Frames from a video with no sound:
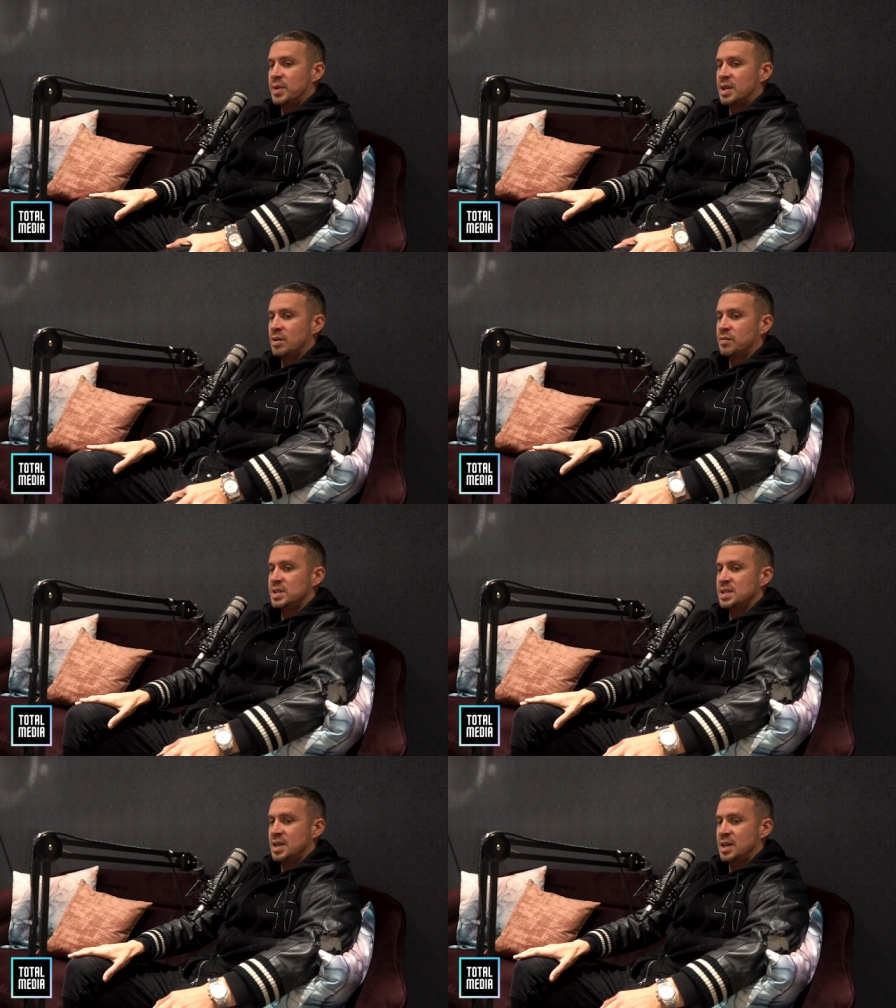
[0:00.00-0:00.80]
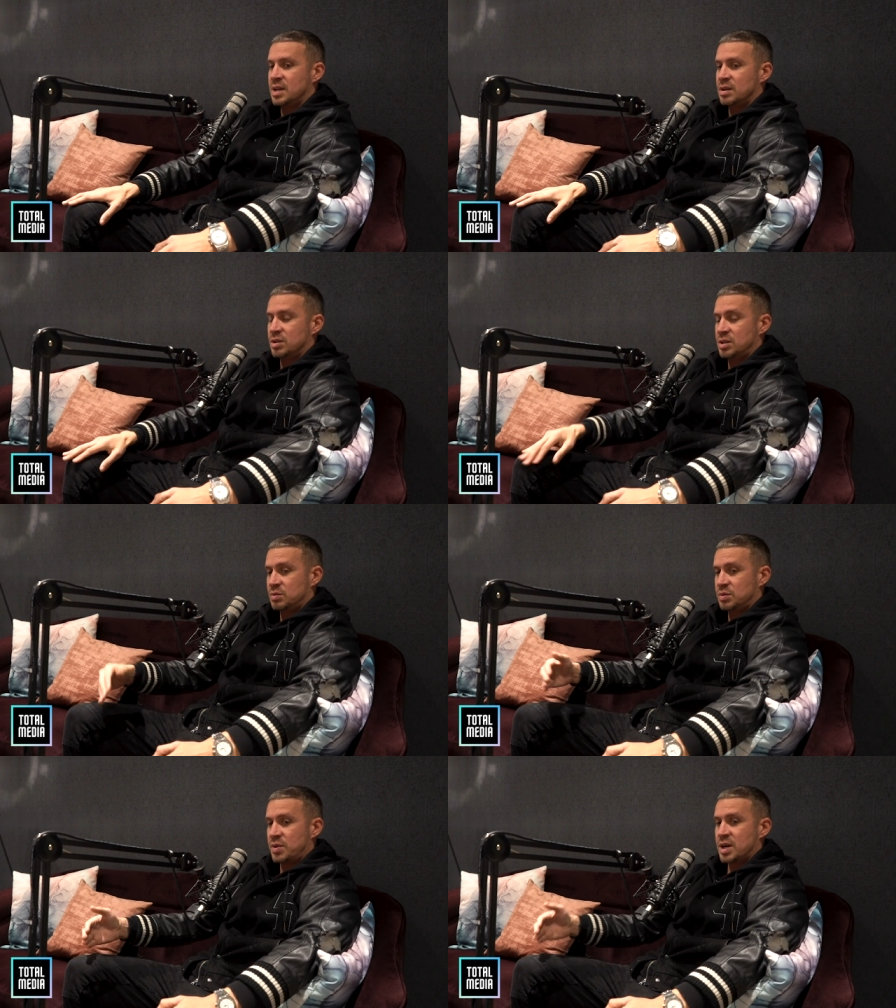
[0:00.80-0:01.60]
But then obviously she
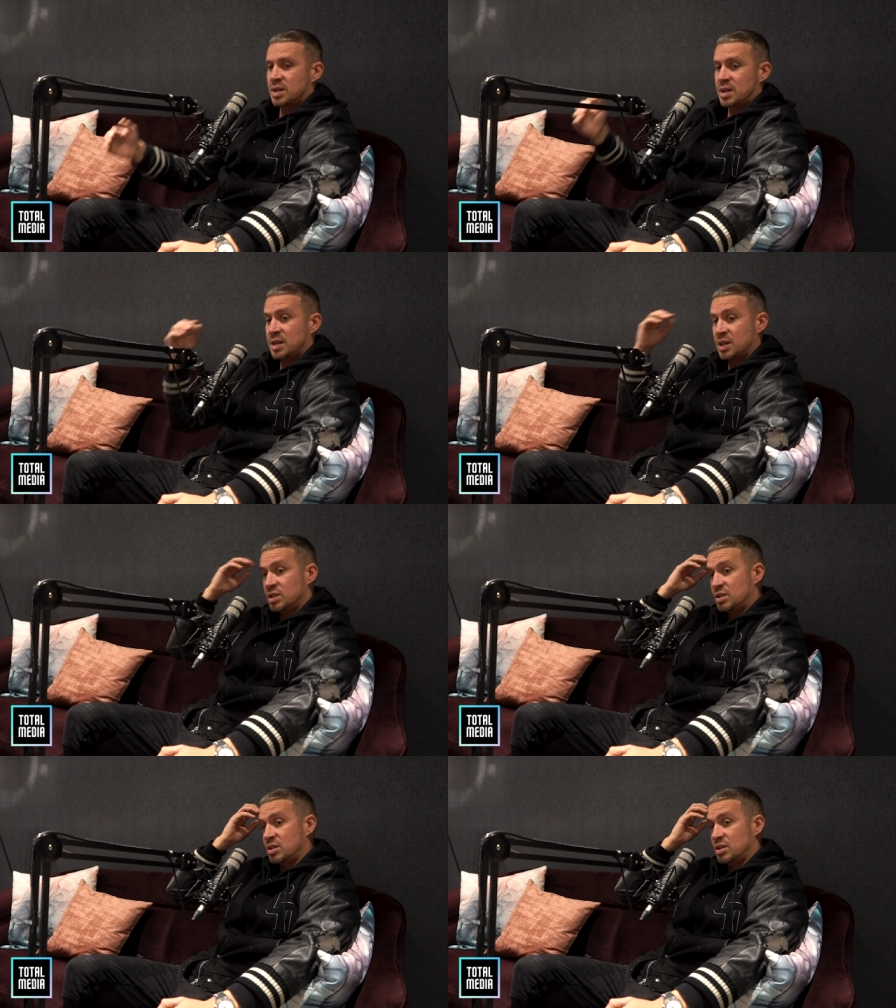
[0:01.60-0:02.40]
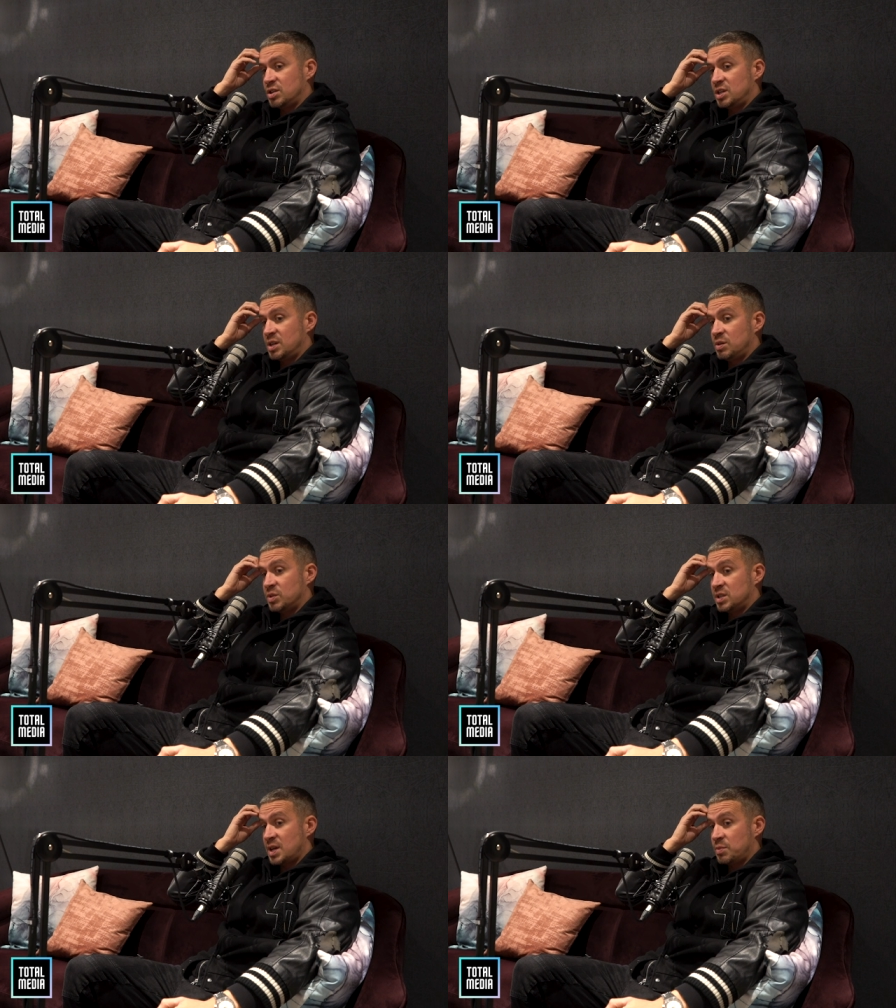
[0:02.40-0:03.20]
was pregnant, and then she
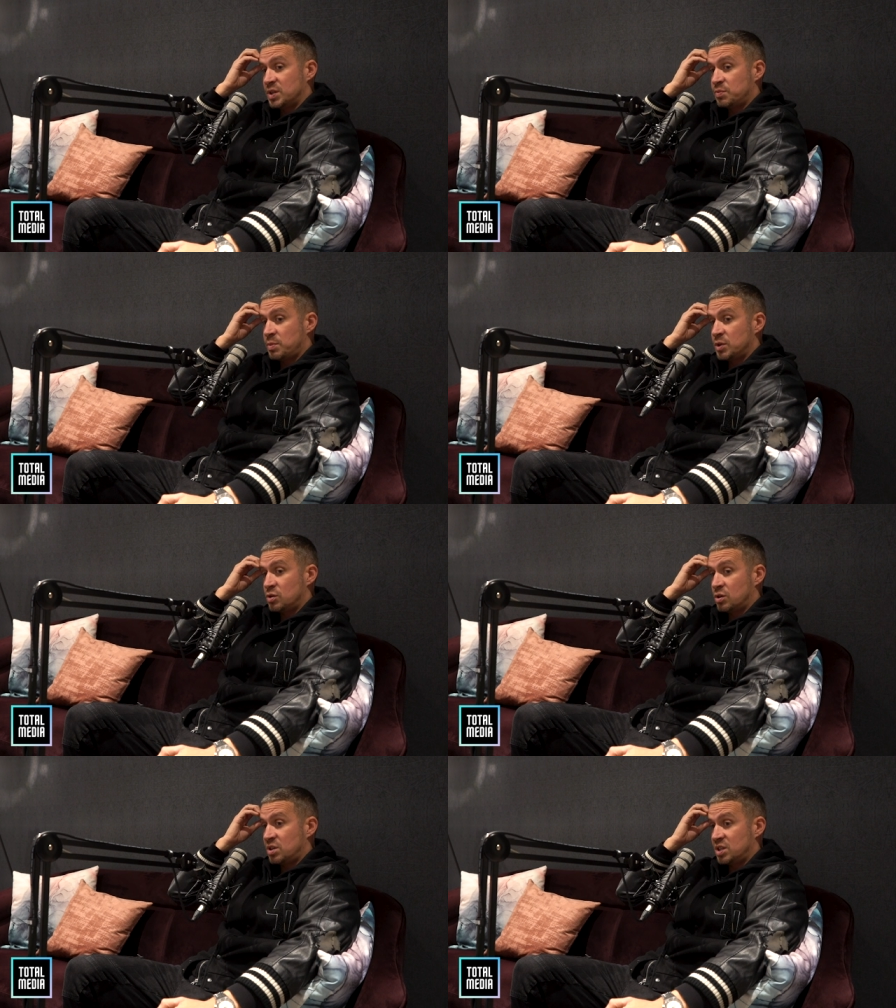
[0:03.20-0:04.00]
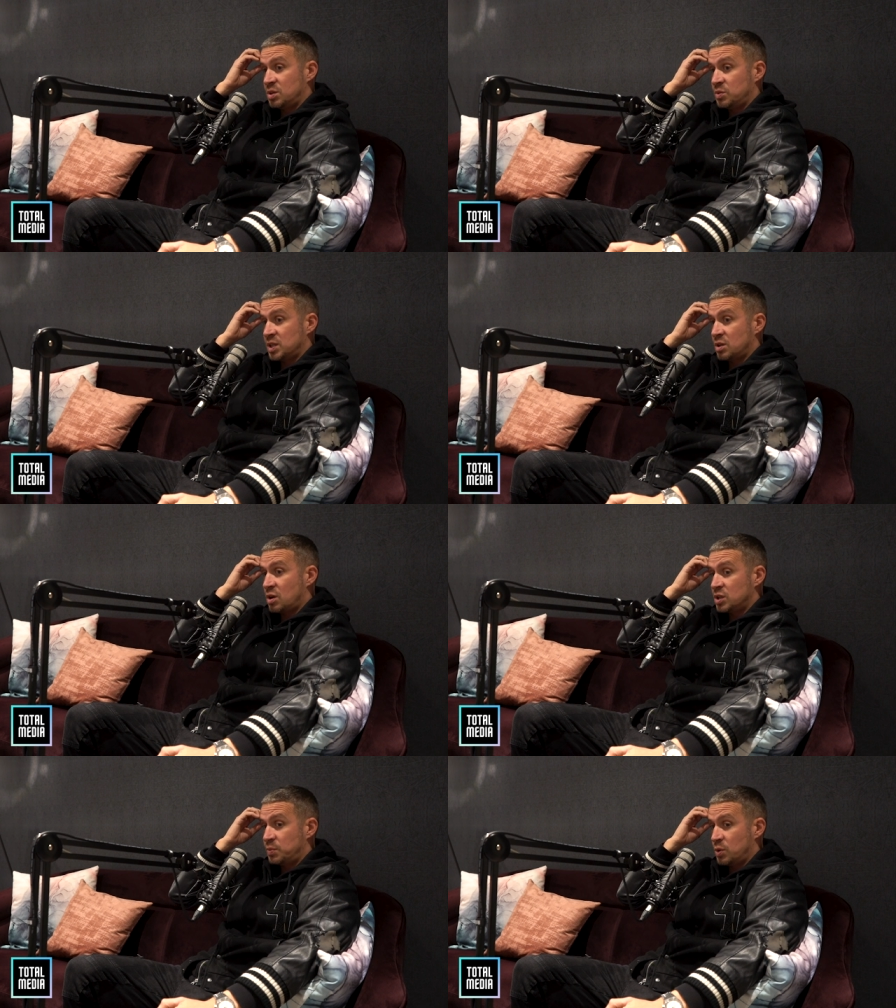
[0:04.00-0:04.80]
was ten weeks premature, so she was in the
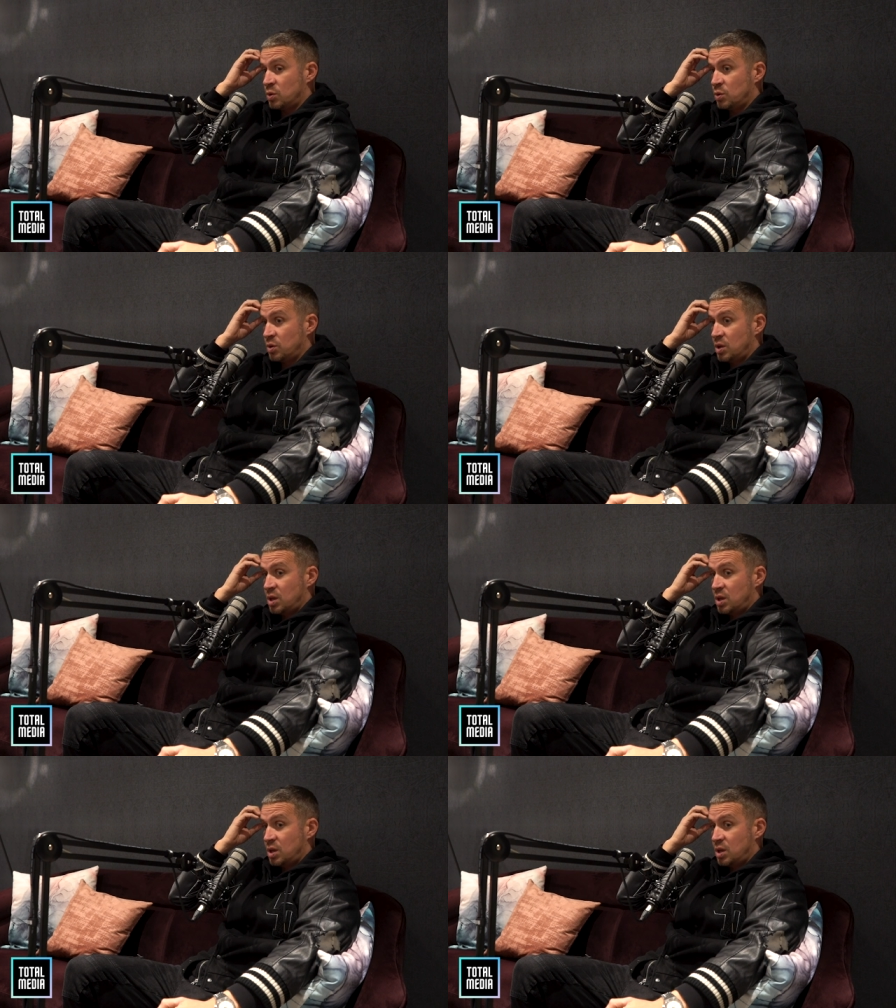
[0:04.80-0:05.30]
hospital.